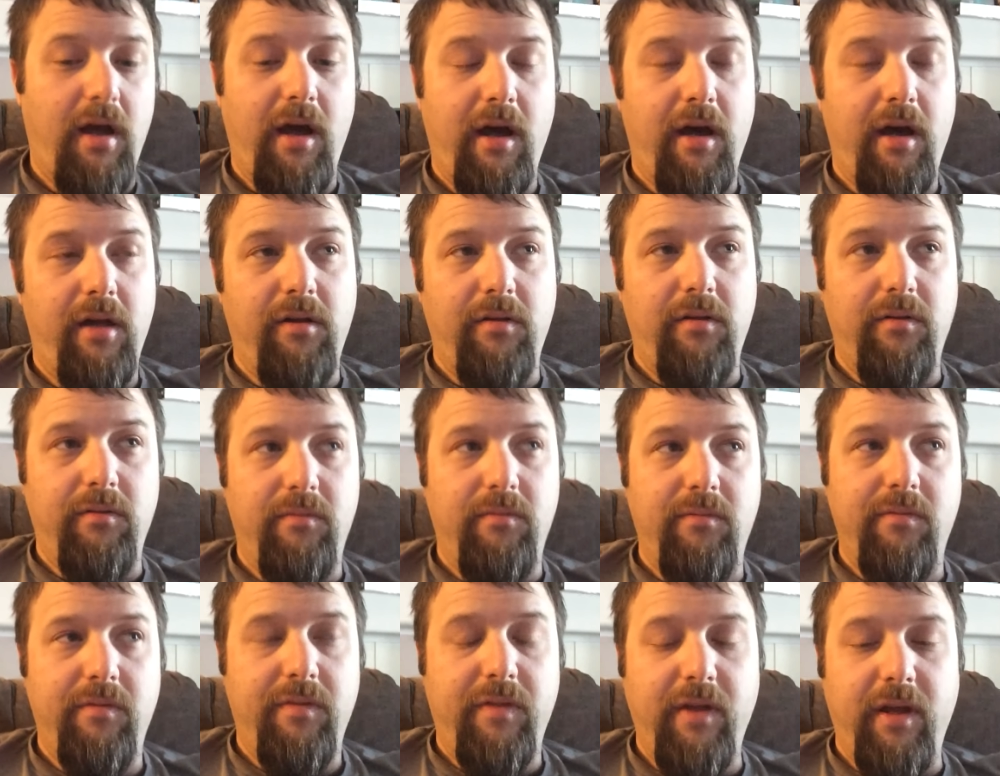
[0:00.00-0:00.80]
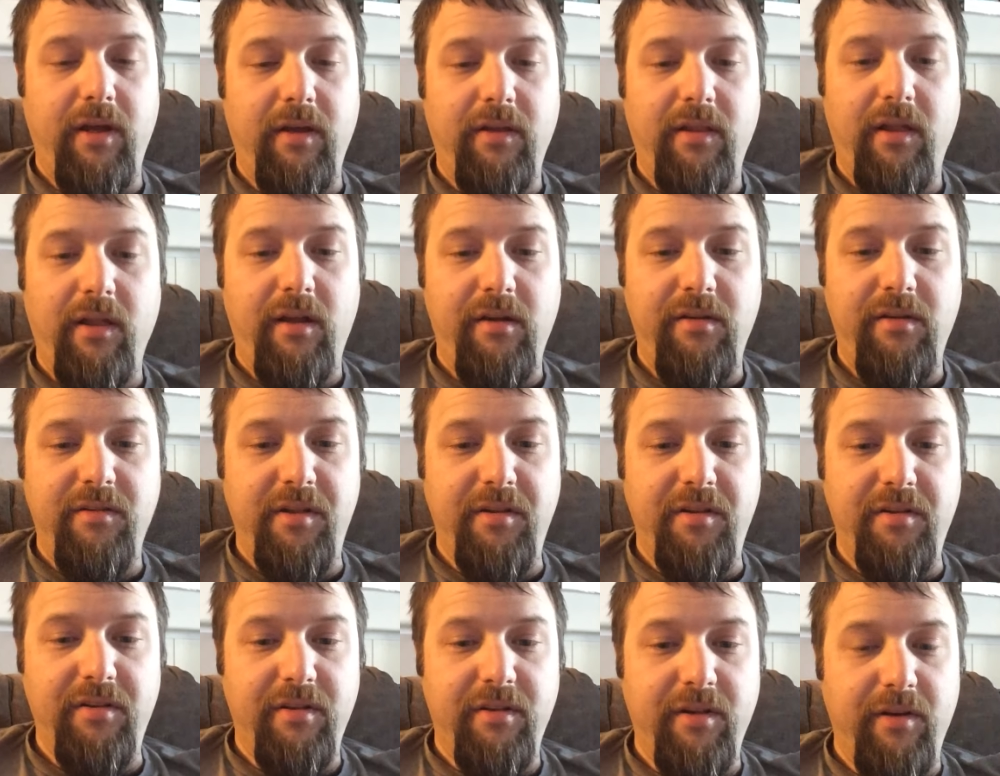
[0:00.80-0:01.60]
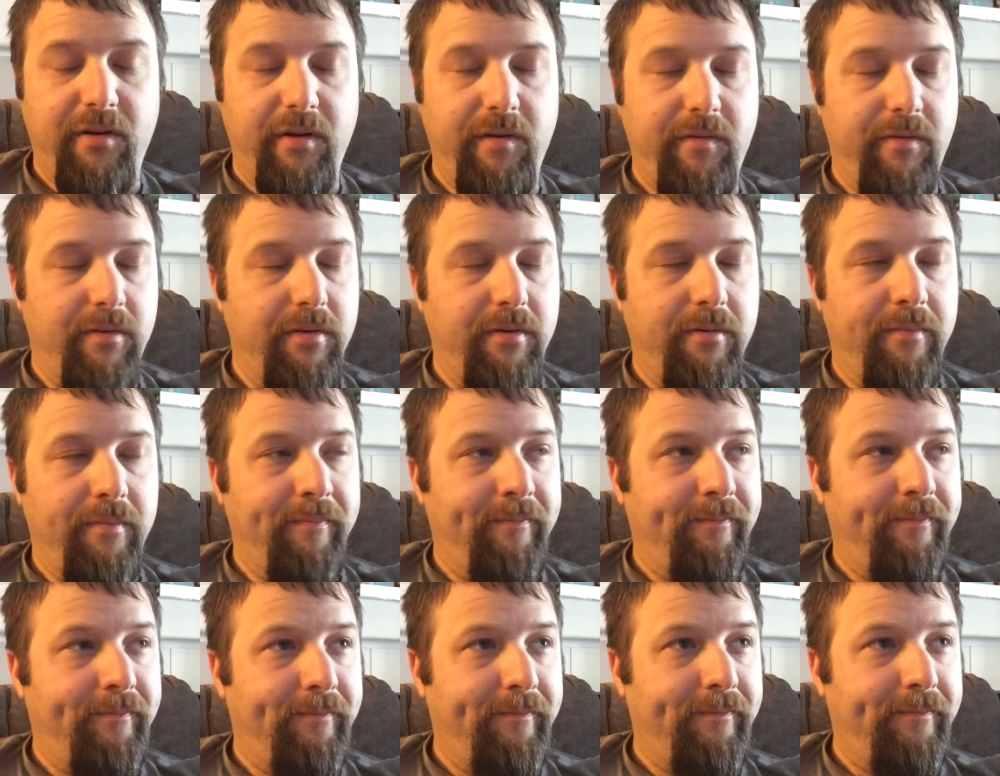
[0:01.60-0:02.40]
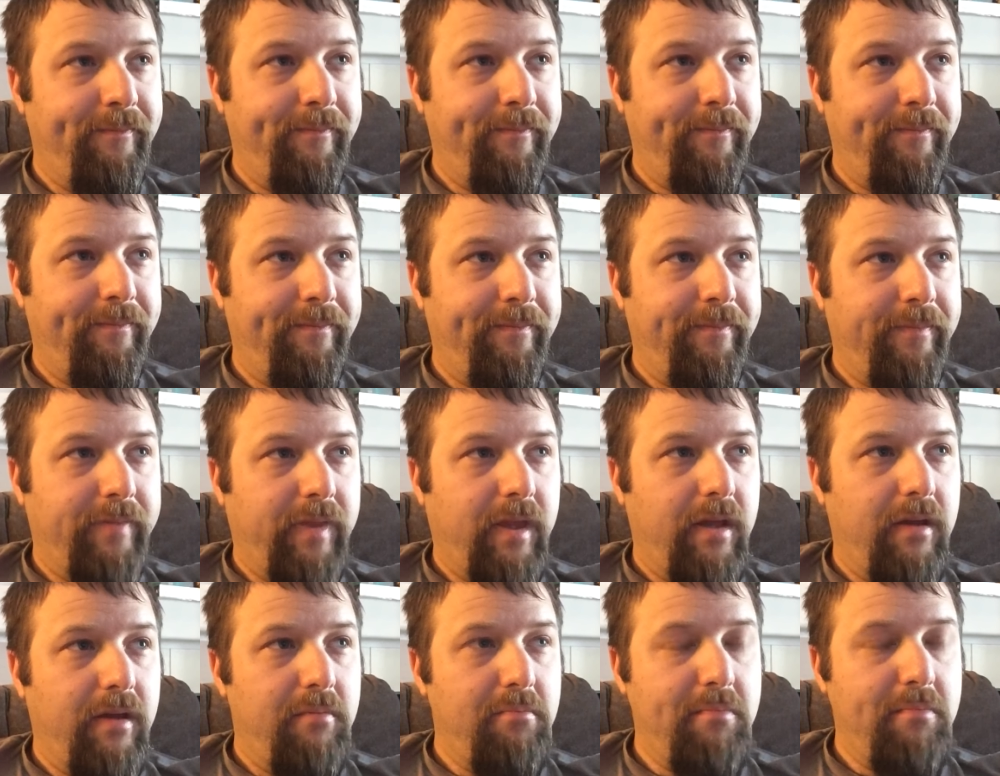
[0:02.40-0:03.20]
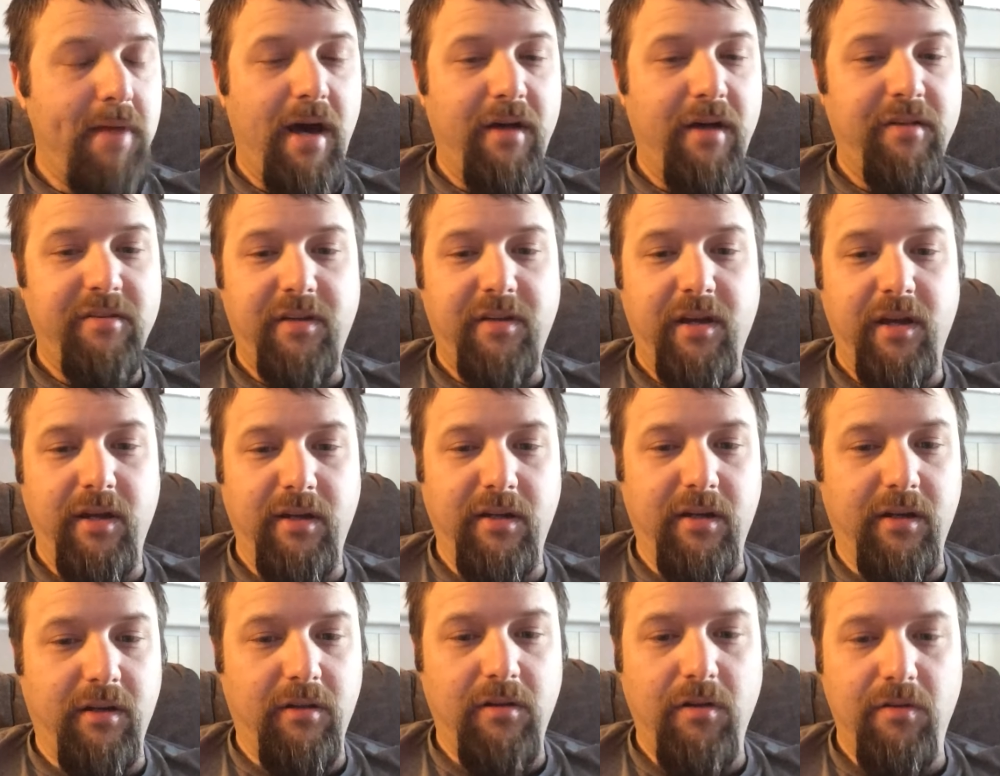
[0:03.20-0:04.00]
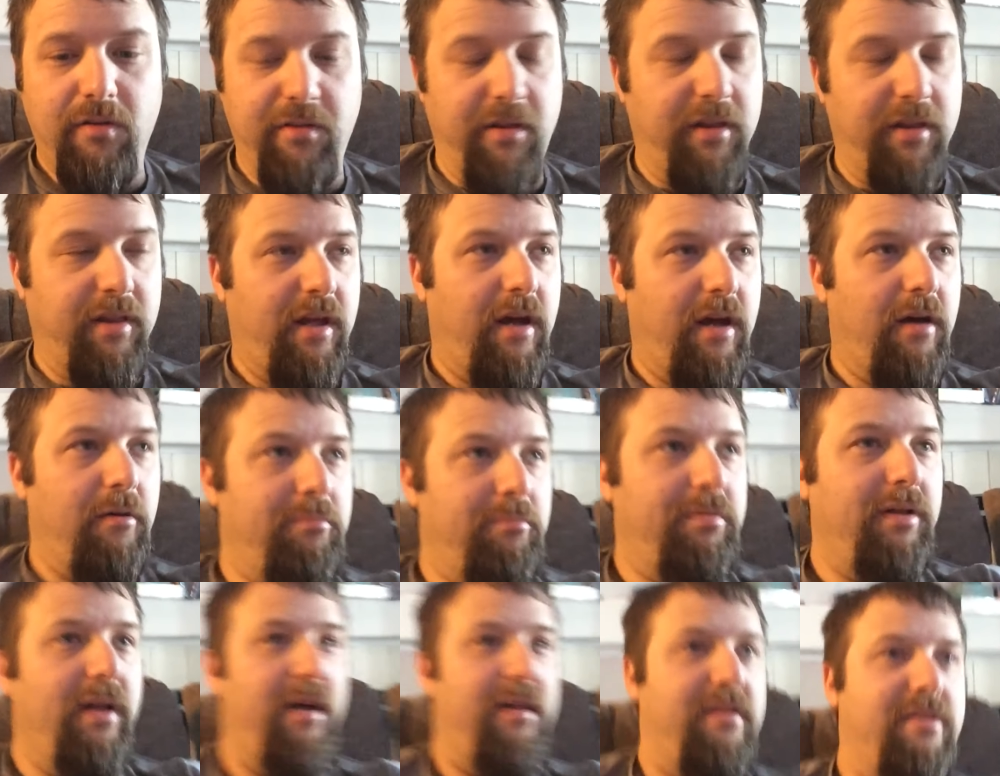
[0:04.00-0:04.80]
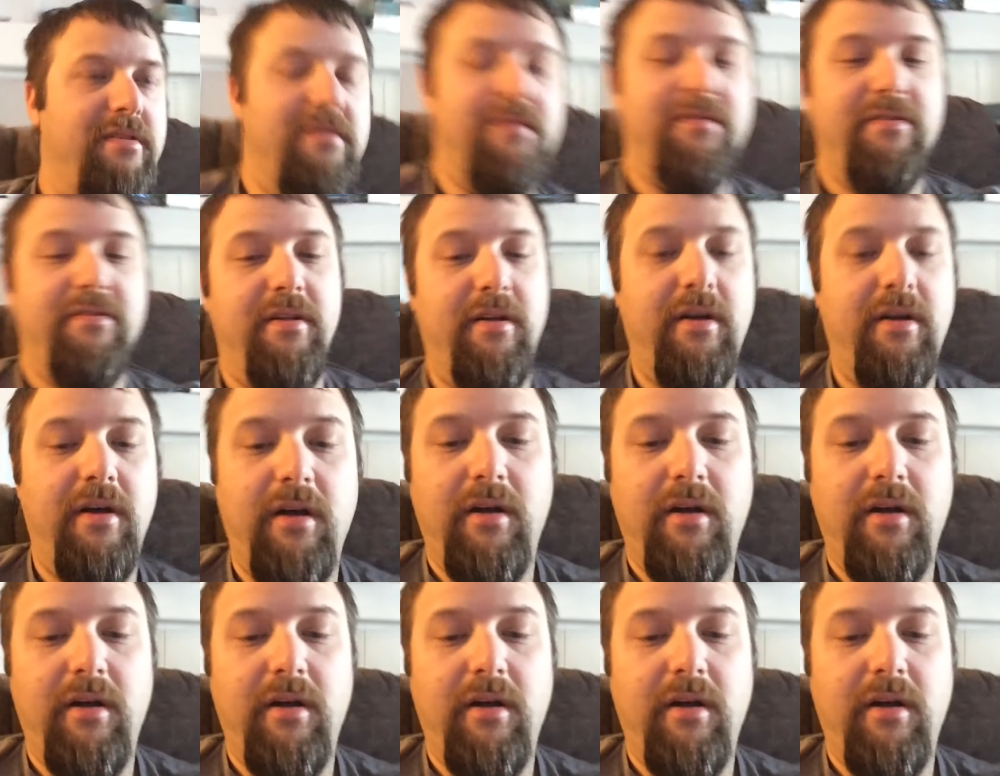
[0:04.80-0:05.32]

I don't think that's necessary for masking and closing down places.